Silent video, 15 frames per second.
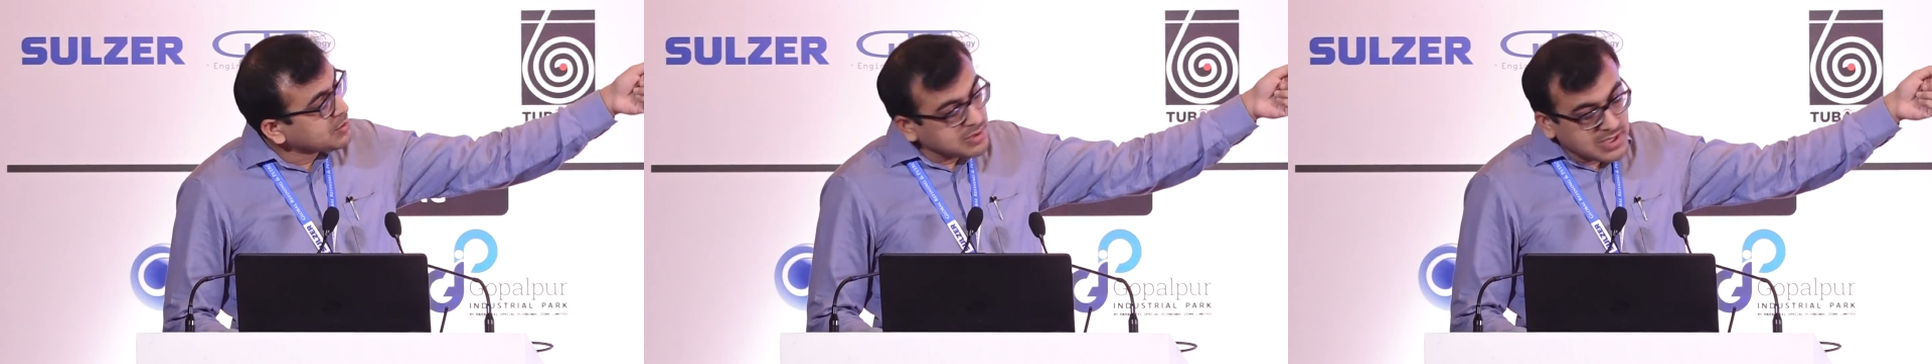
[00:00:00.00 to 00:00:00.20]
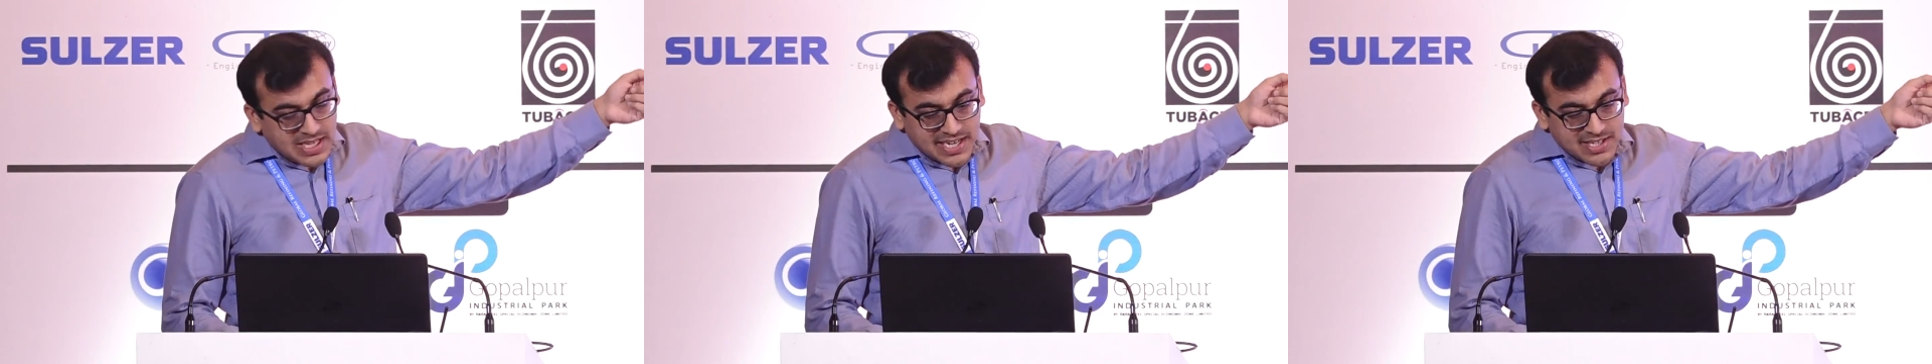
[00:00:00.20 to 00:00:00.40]

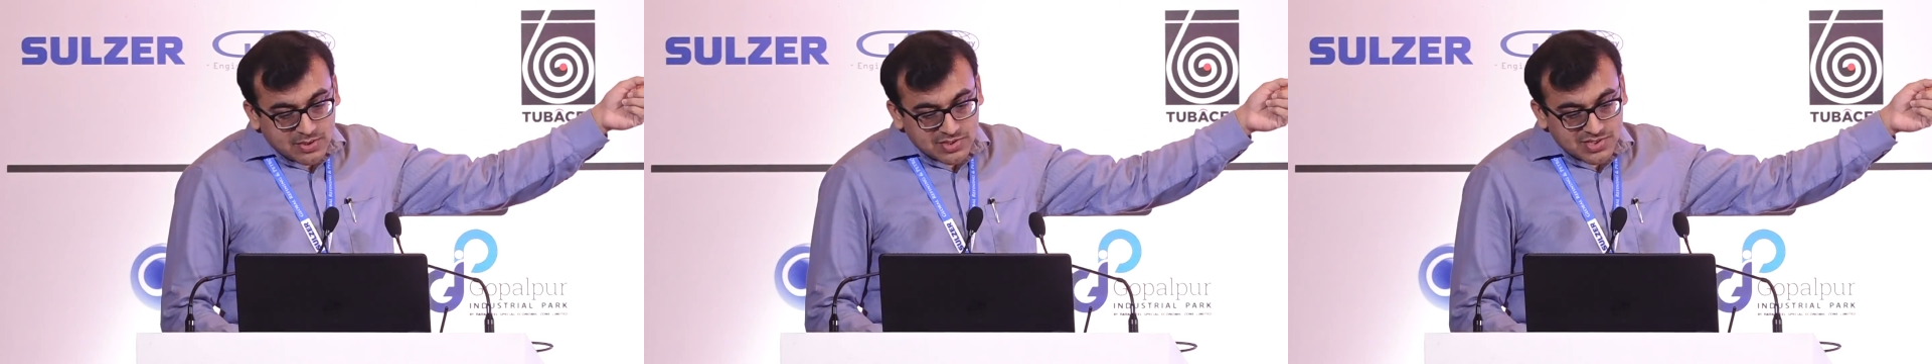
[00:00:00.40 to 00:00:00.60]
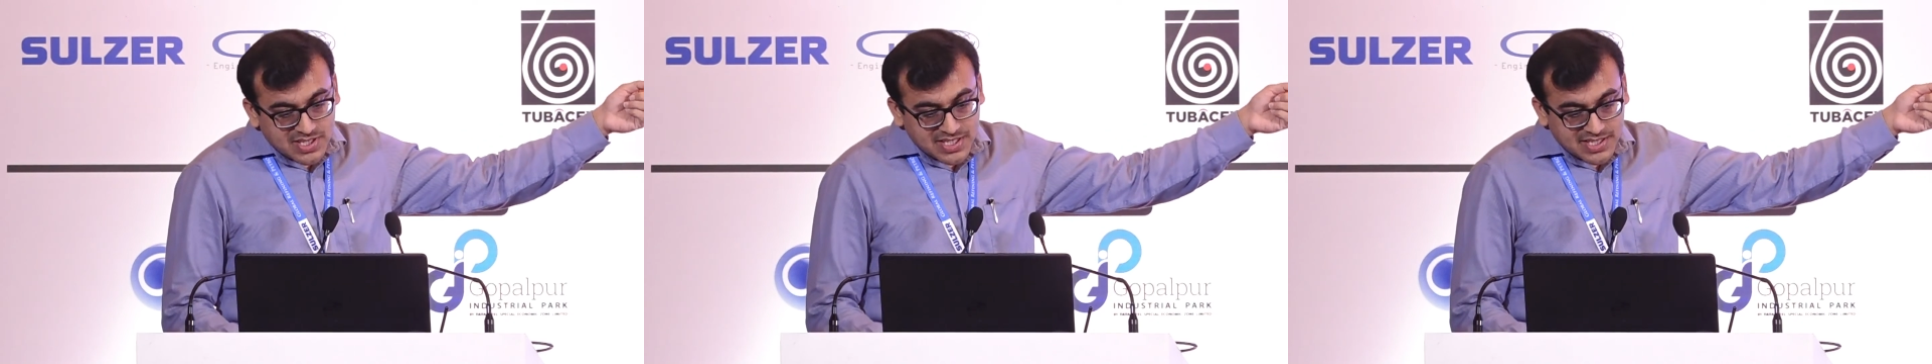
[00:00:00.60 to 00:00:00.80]
the
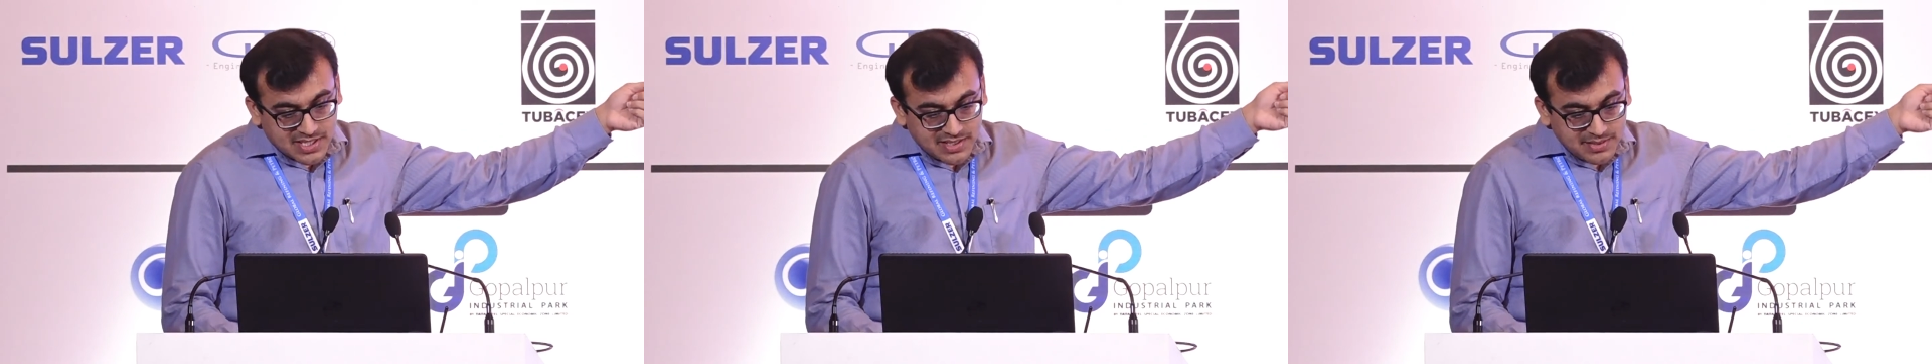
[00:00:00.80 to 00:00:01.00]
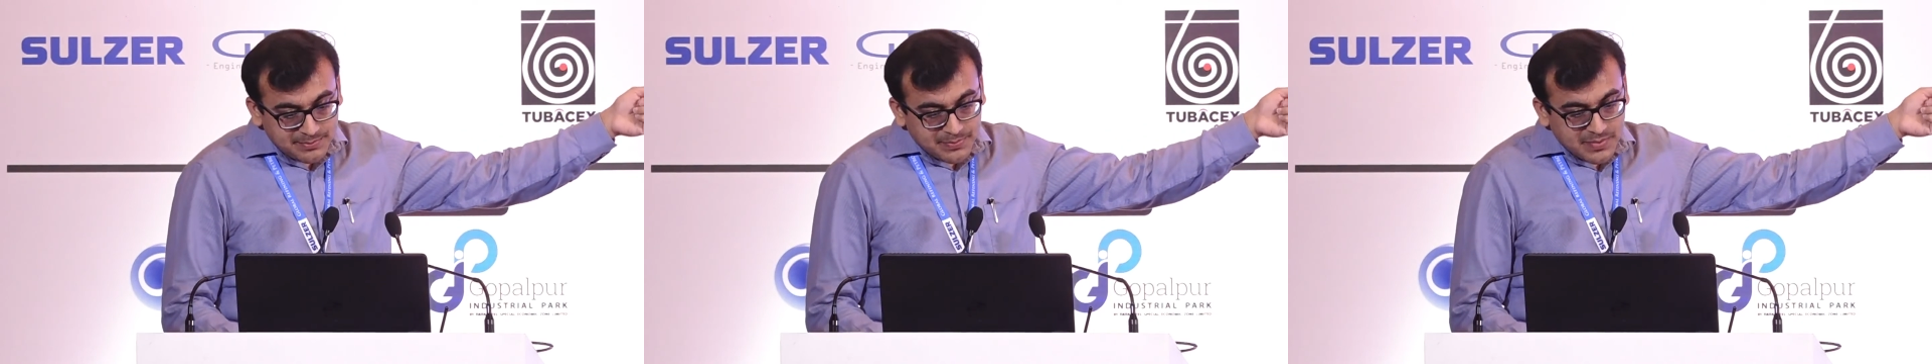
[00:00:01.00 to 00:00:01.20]
hydrogenator,
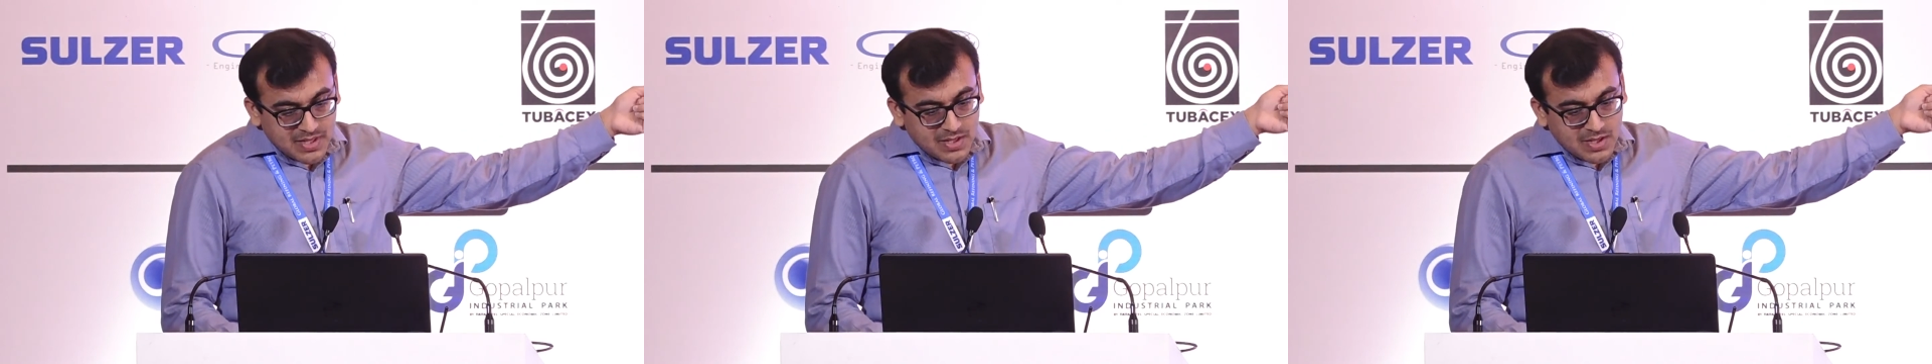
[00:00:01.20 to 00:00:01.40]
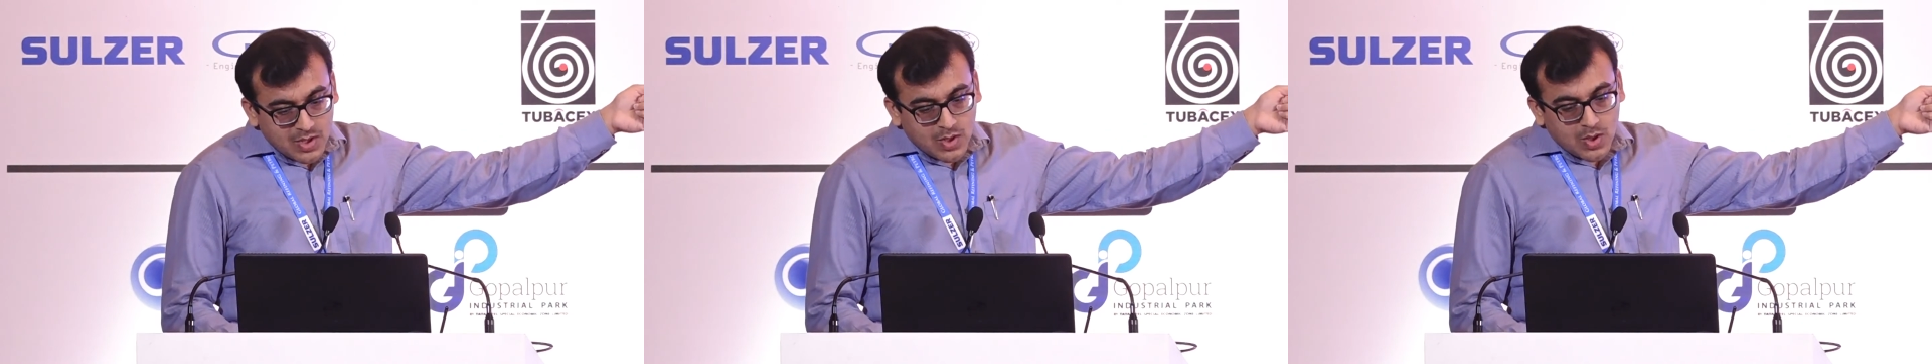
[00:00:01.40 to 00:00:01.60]

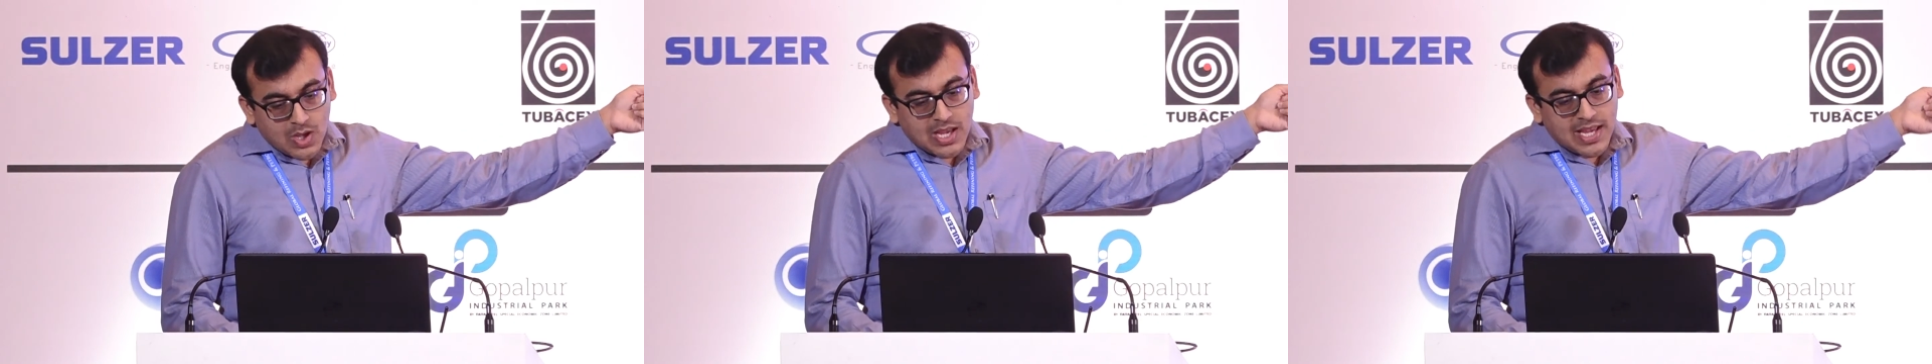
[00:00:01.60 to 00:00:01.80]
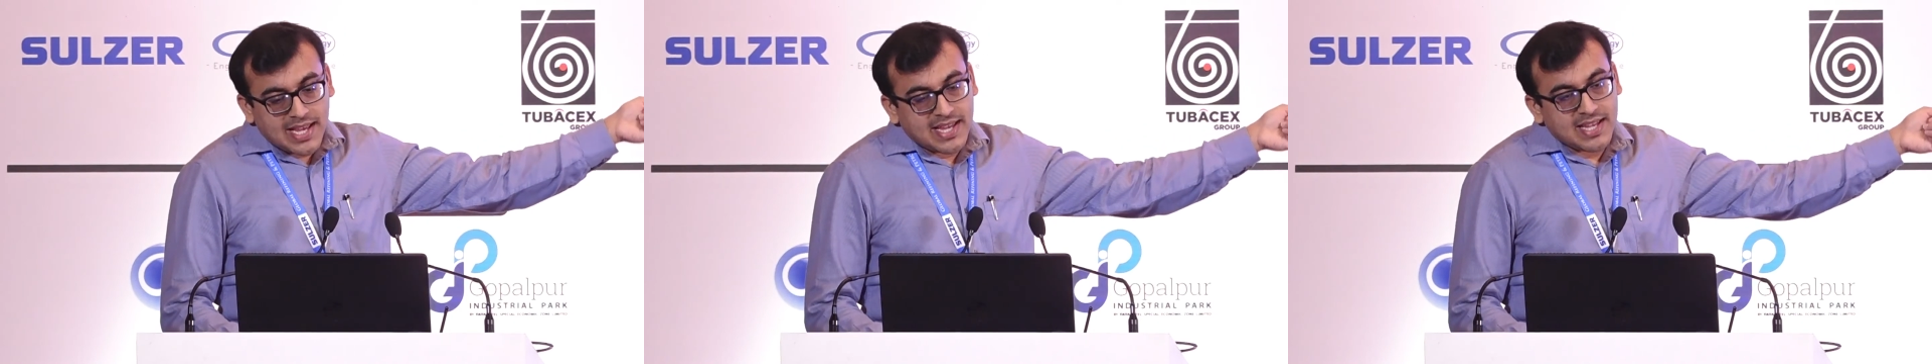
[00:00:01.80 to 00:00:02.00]

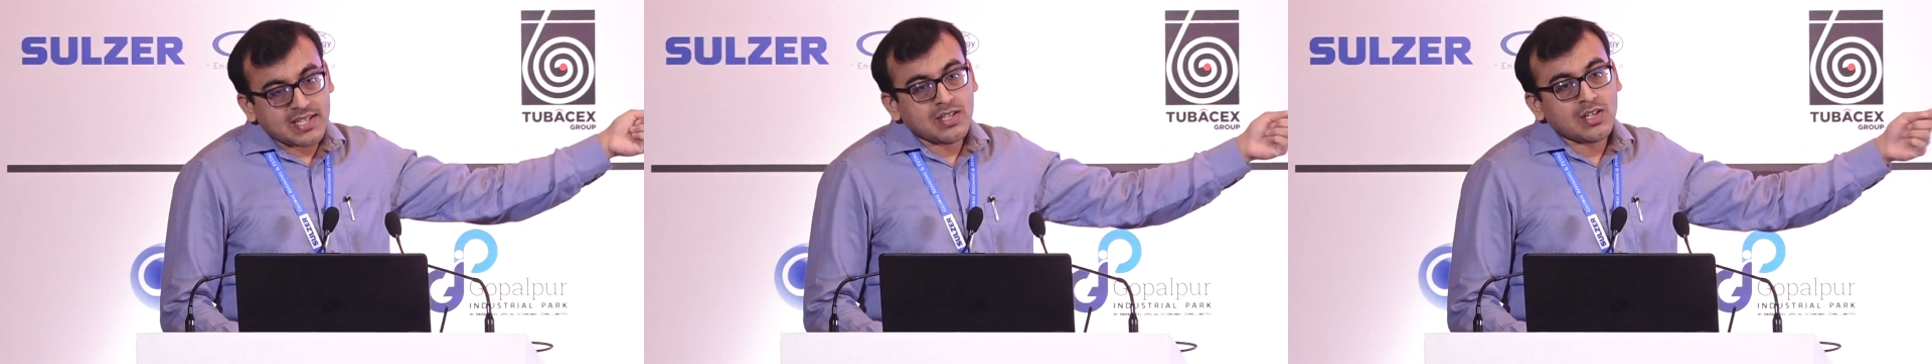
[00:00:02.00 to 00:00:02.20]
and